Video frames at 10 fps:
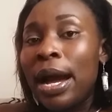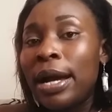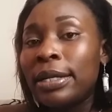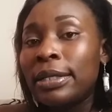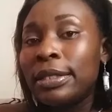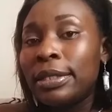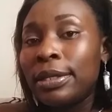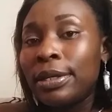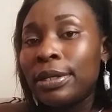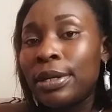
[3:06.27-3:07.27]
And
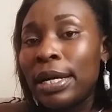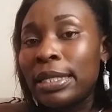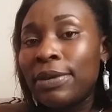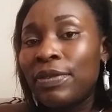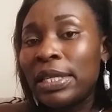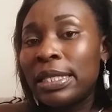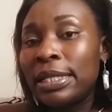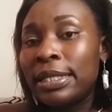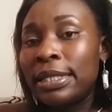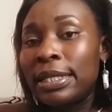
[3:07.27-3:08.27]
as a
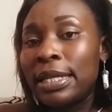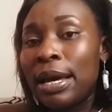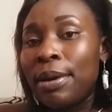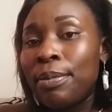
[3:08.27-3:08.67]
facilitator,